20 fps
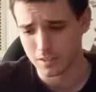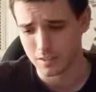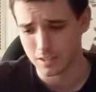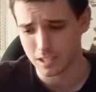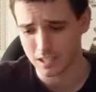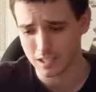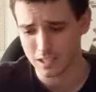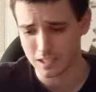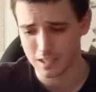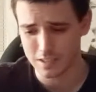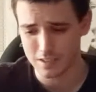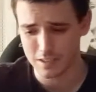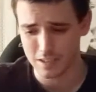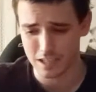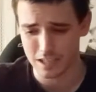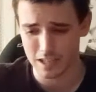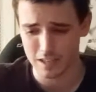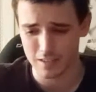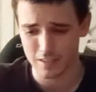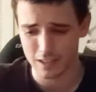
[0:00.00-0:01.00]
Like is
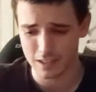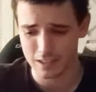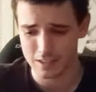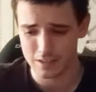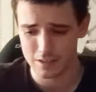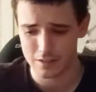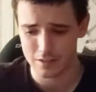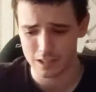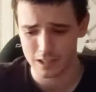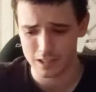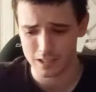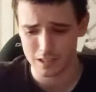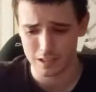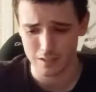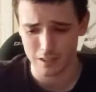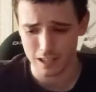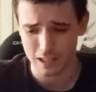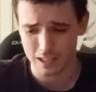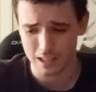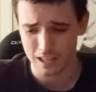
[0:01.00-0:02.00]
it kind of like strange
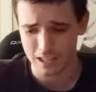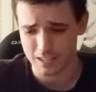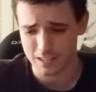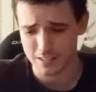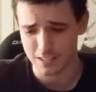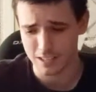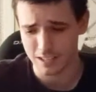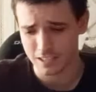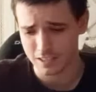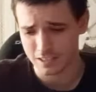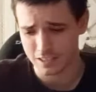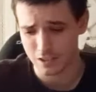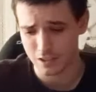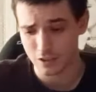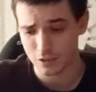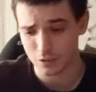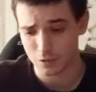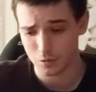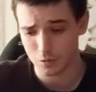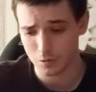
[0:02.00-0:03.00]
how that guy is like
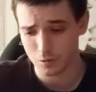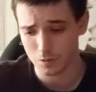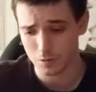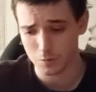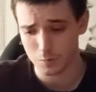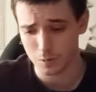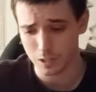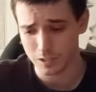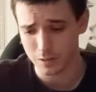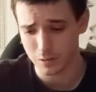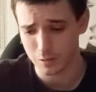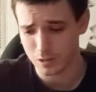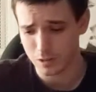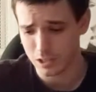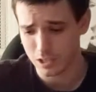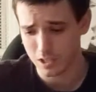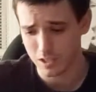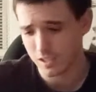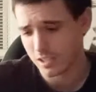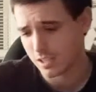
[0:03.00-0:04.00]
controlled by
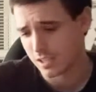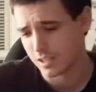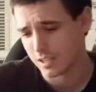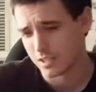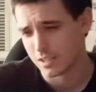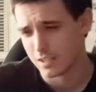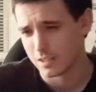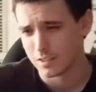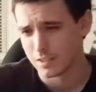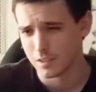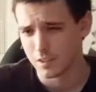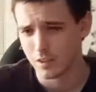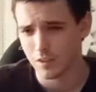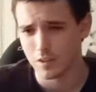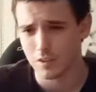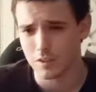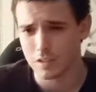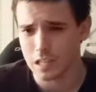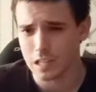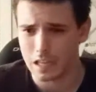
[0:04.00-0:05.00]
Loki?
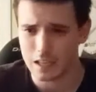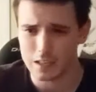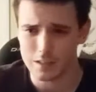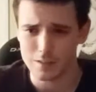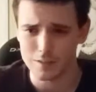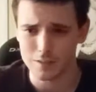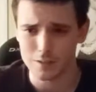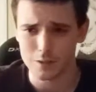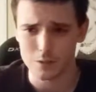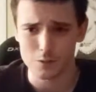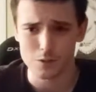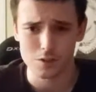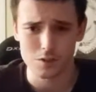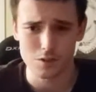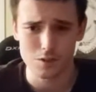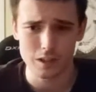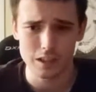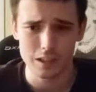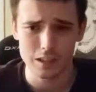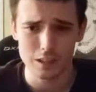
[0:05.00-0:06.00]
Sure, like it's a little
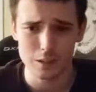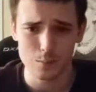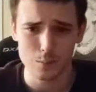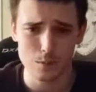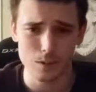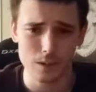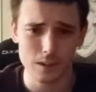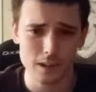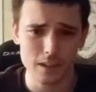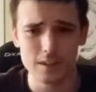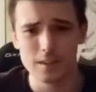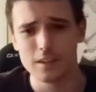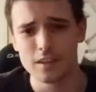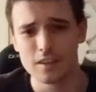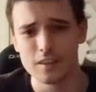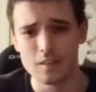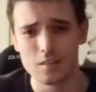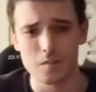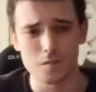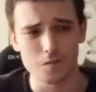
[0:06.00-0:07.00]
strange, but like
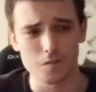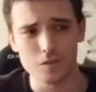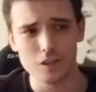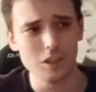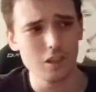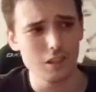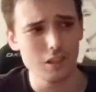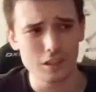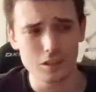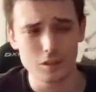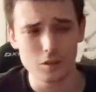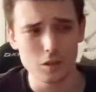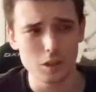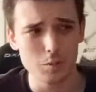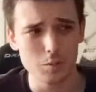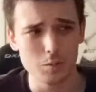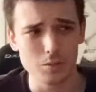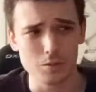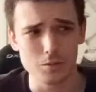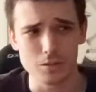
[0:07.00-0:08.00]
really
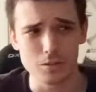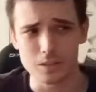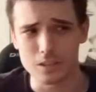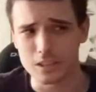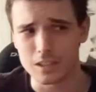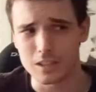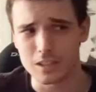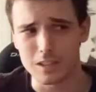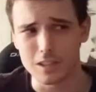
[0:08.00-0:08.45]
enjoyable.